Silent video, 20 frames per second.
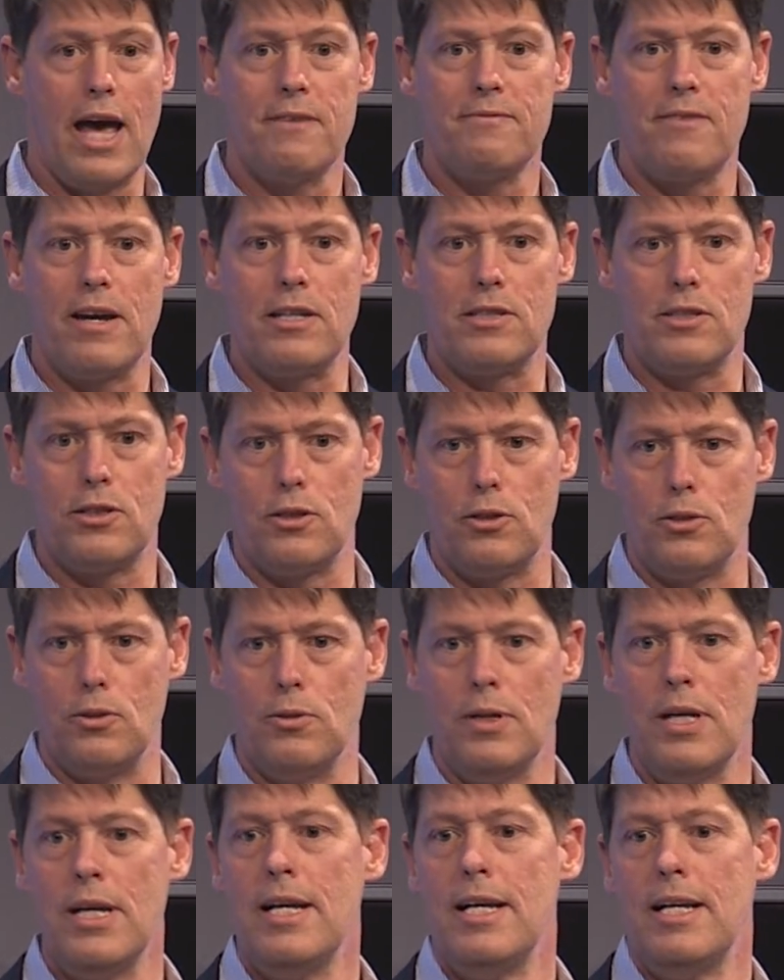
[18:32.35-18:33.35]

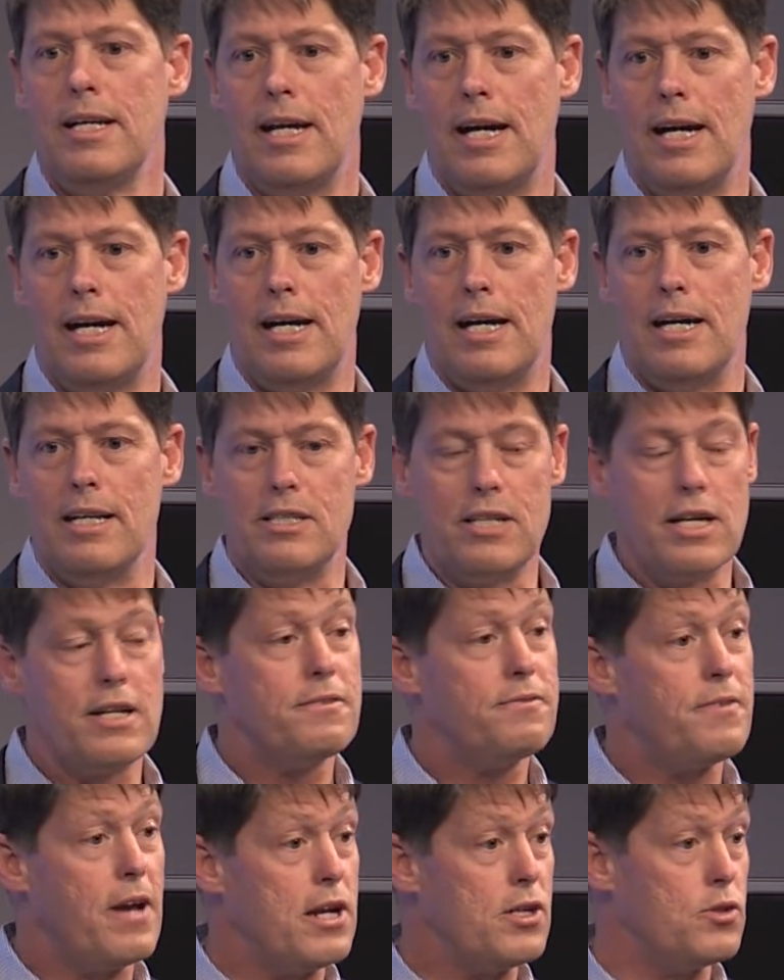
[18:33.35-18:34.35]
FA2, did a
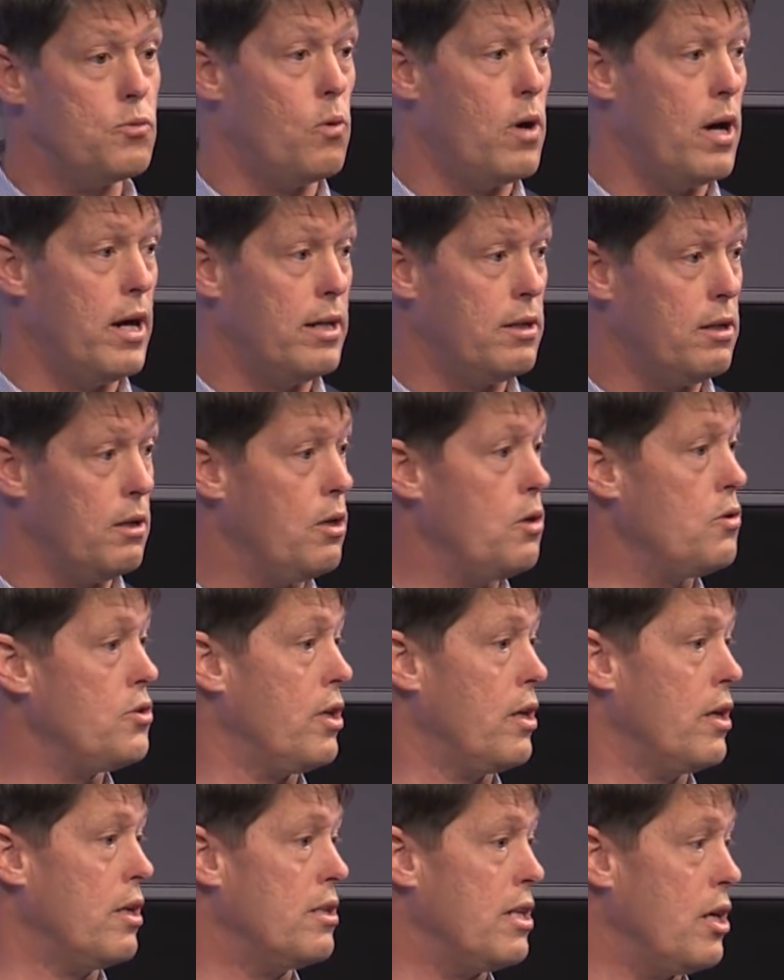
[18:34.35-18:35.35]
phase 1
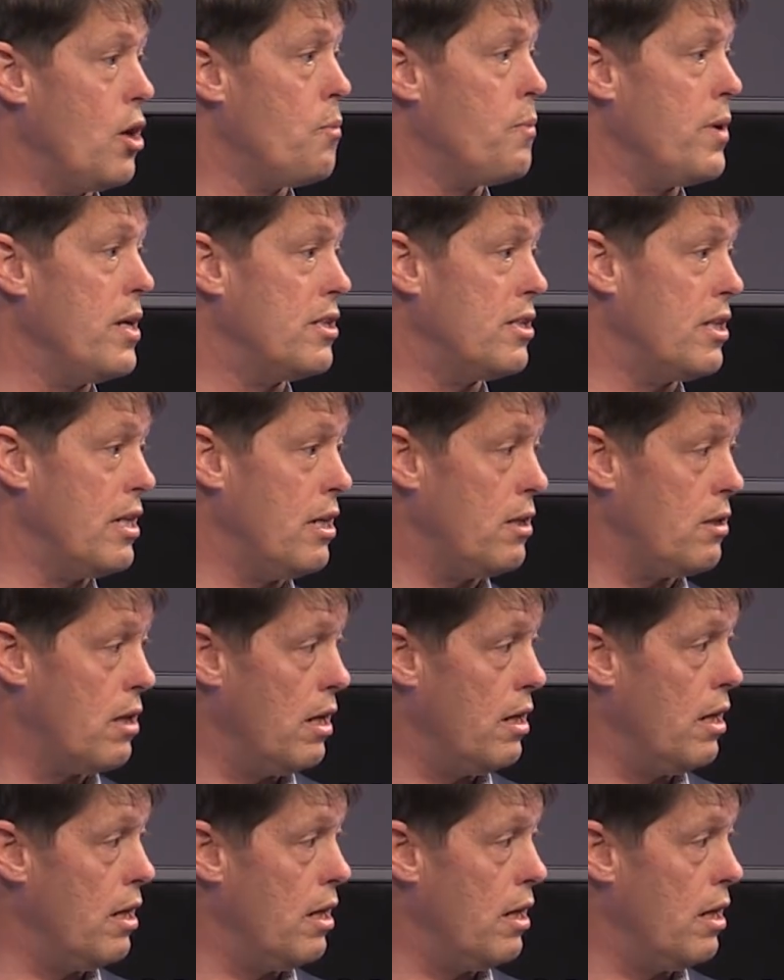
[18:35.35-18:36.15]
using a DOPC,